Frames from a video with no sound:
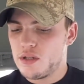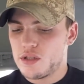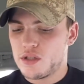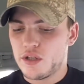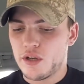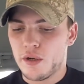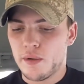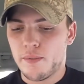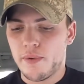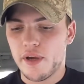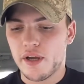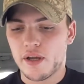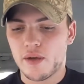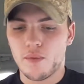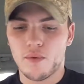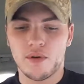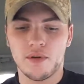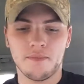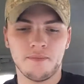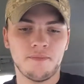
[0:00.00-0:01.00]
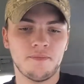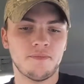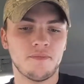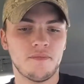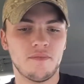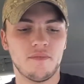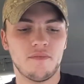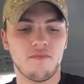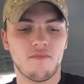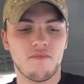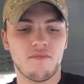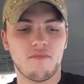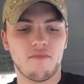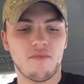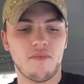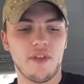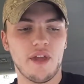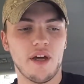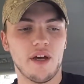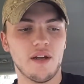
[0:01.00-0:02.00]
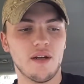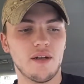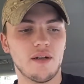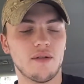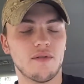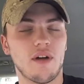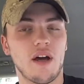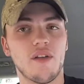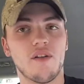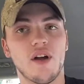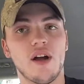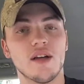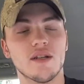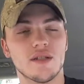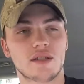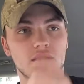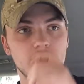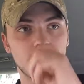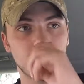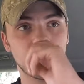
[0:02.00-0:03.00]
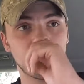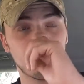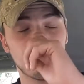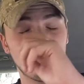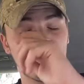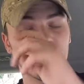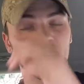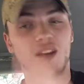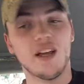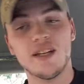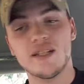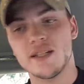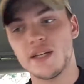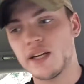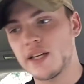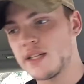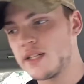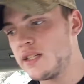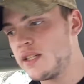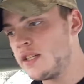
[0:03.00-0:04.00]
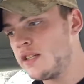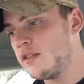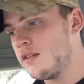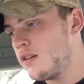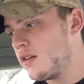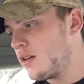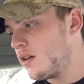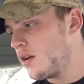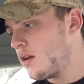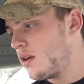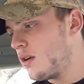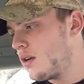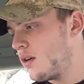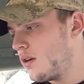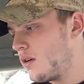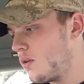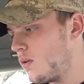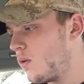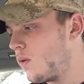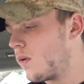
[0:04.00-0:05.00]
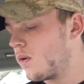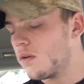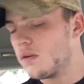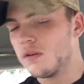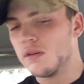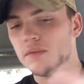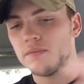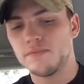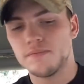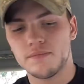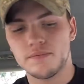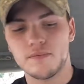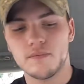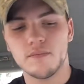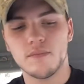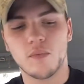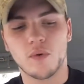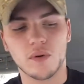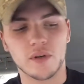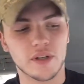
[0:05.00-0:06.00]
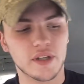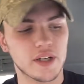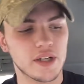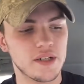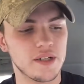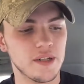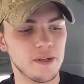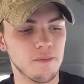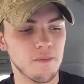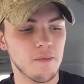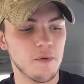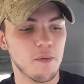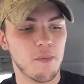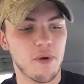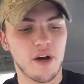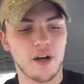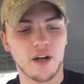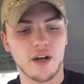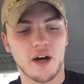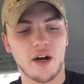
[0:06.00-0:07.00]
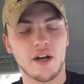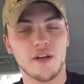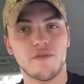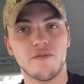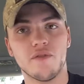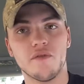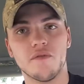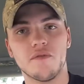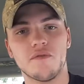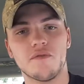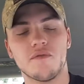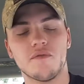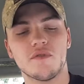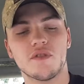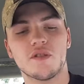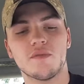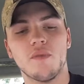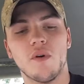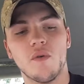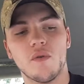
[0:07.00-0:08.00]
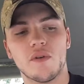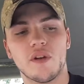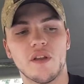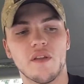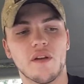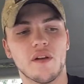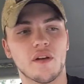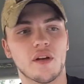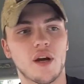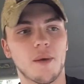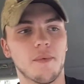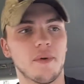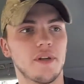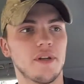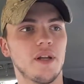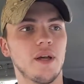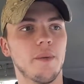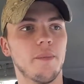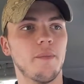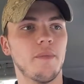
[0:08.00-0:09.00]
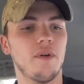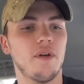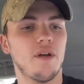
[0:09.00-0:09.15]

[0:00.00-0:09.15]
So you'd pick one that either has less nicotine or more nicotine, depending on if you've smoked and then you're coming to dip,